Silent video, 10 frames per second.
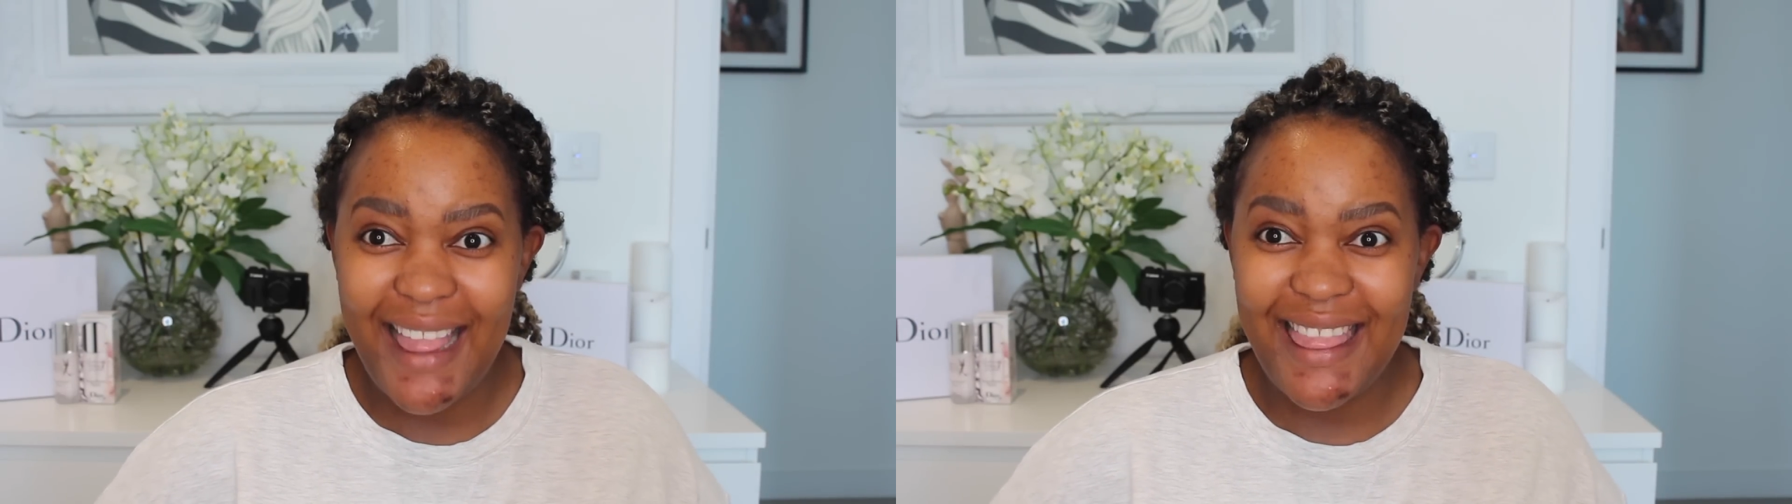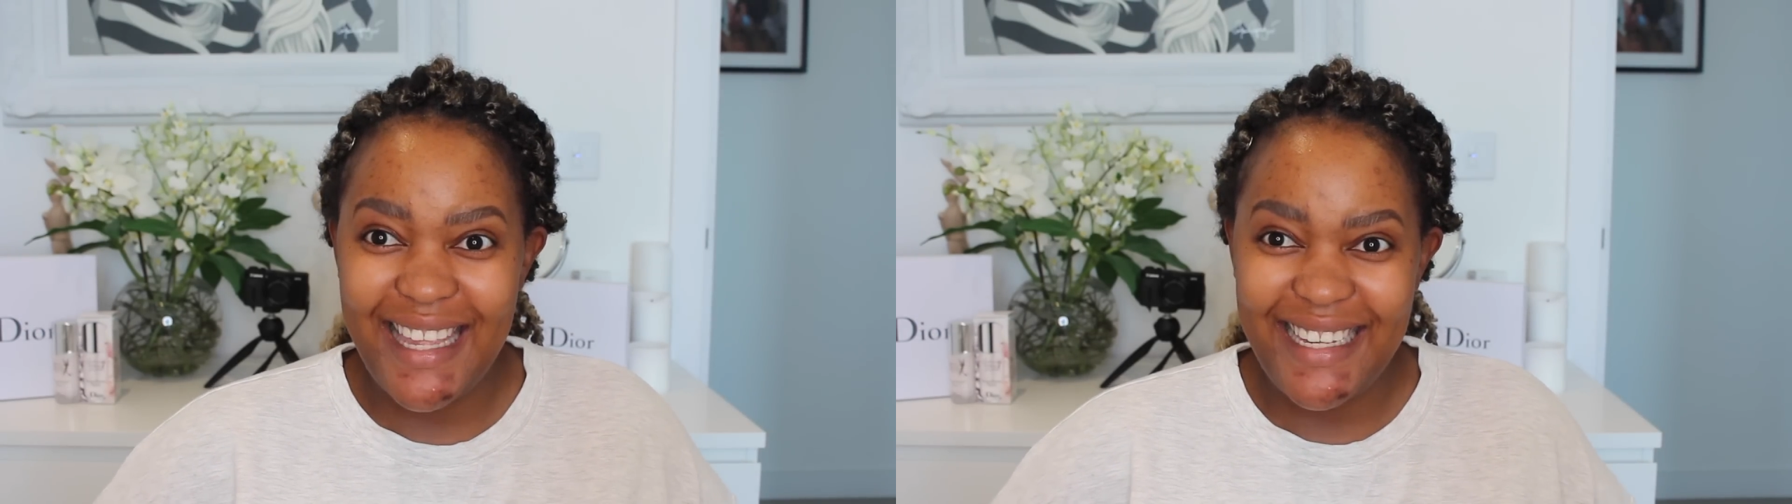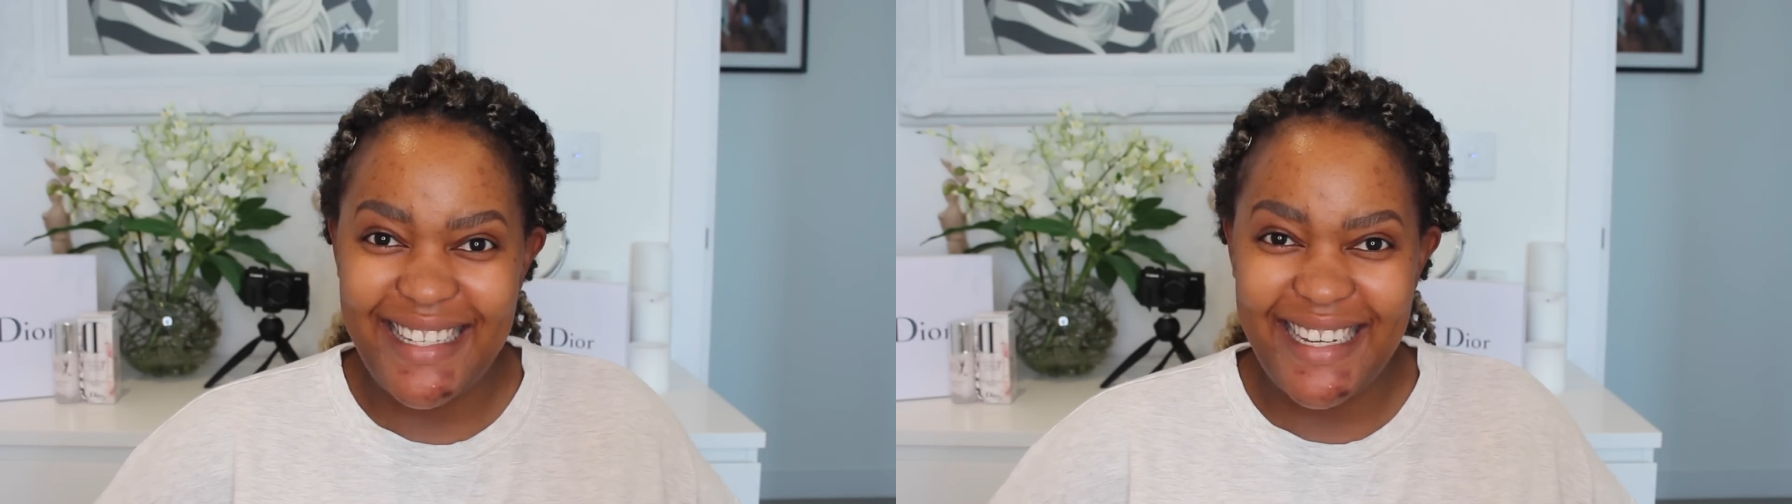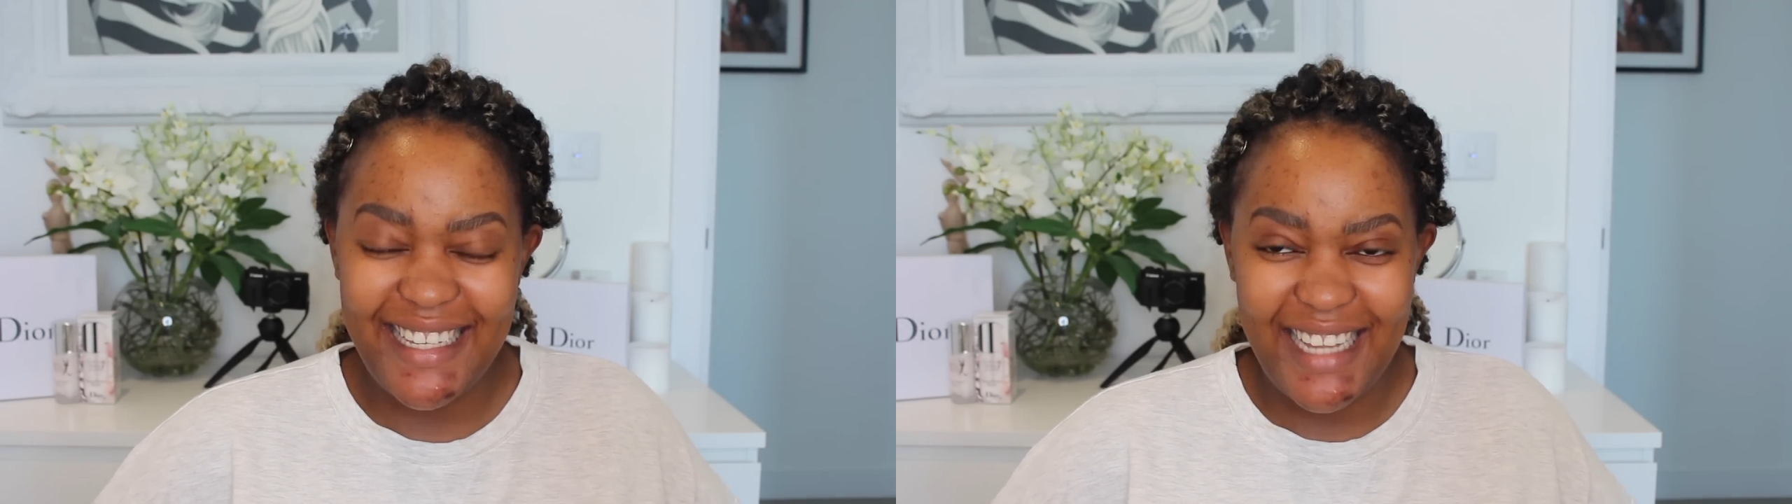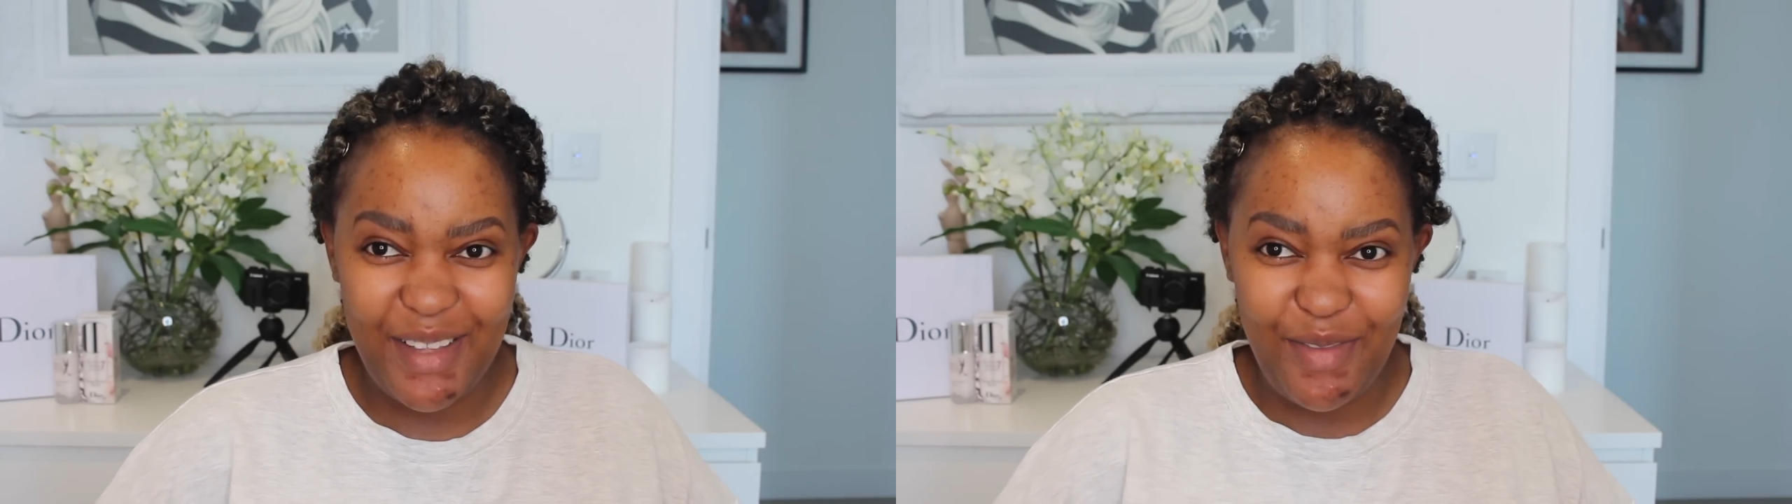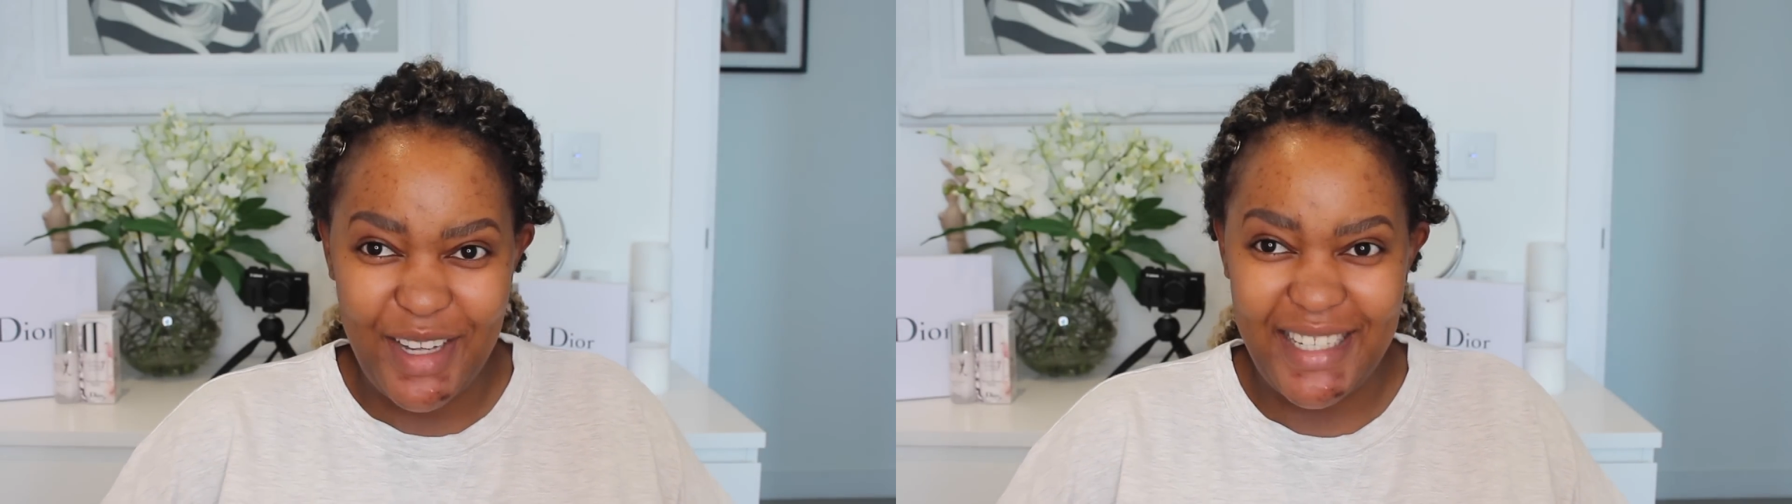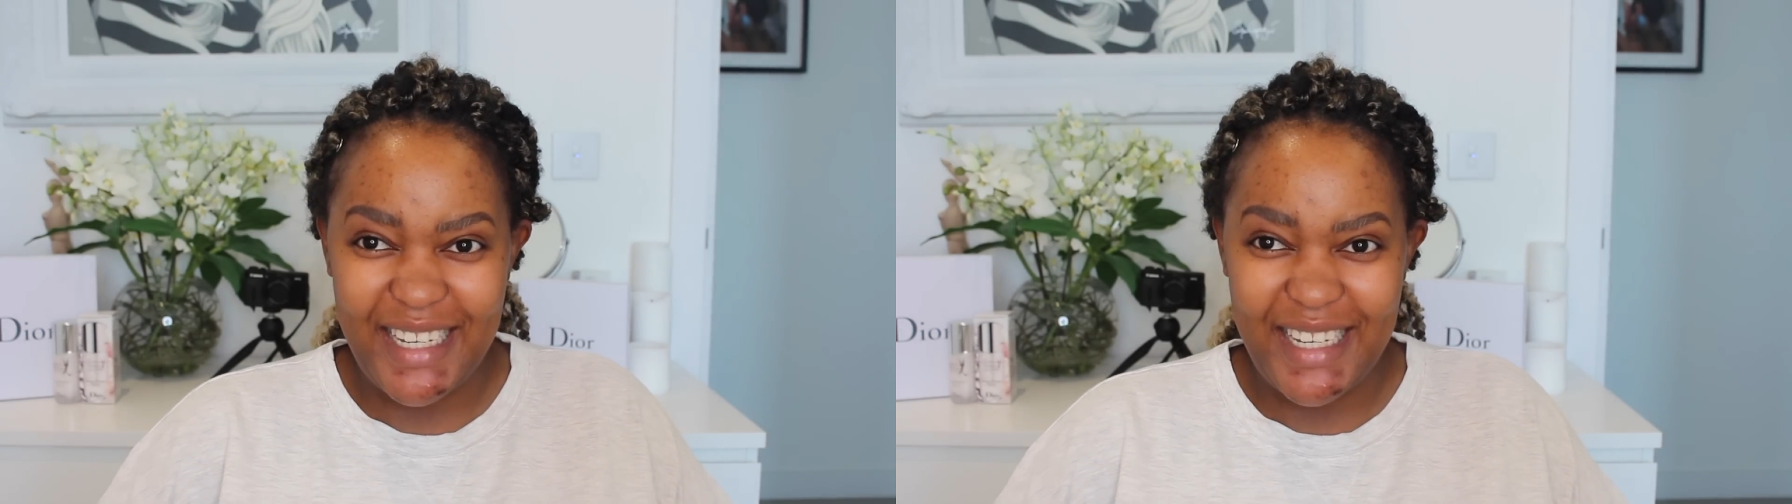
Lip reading: and this is a Tata Fox